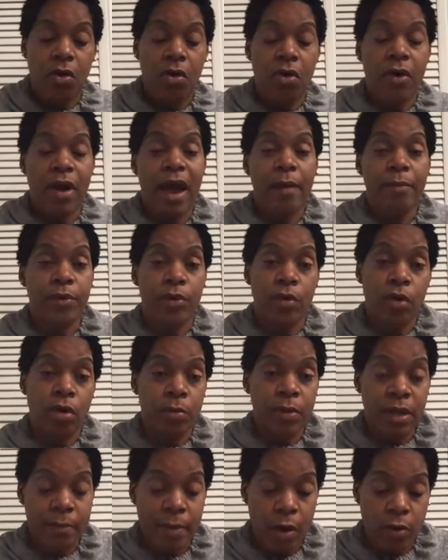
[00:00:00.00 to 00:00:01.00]
or
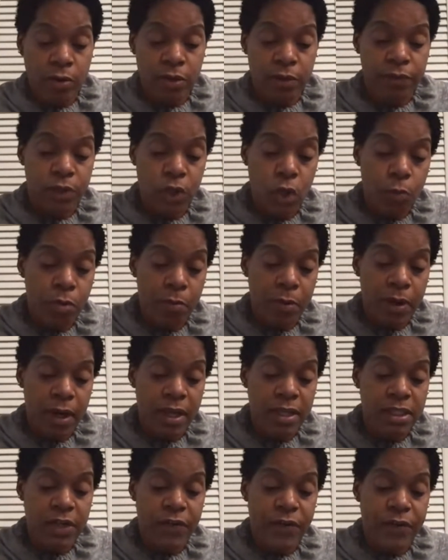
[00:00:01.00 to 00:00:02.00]
abnormal amounts of
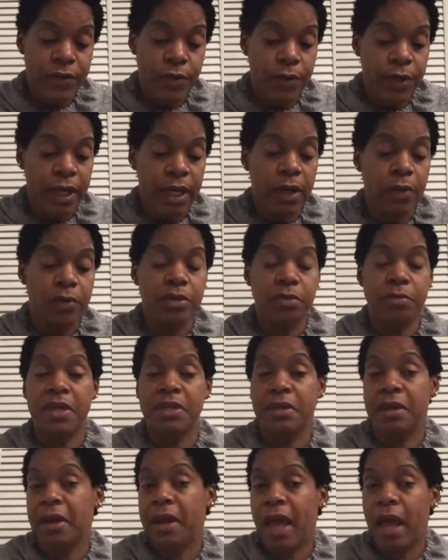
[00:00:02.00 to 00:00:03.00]
dopamine, serotonin,
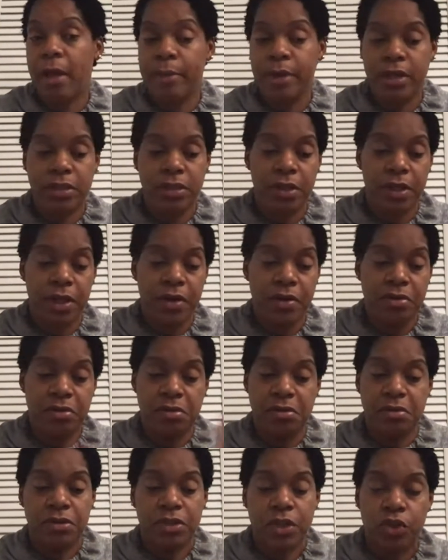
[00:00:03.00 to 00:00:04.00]
glutamate, and GABA. So
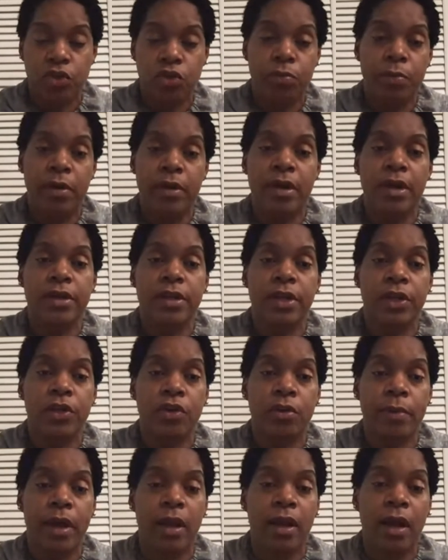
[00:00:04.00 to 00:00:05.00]
there's the
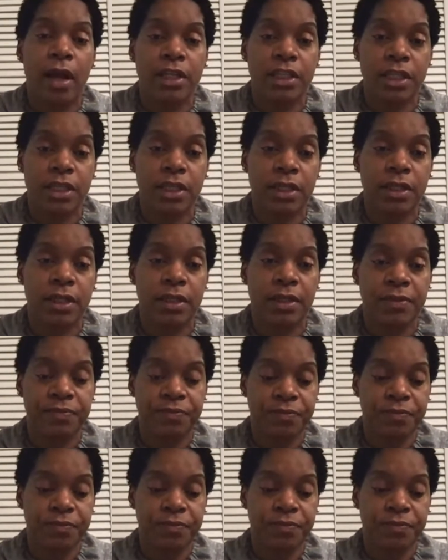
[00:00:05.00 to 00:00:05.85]
neurobiological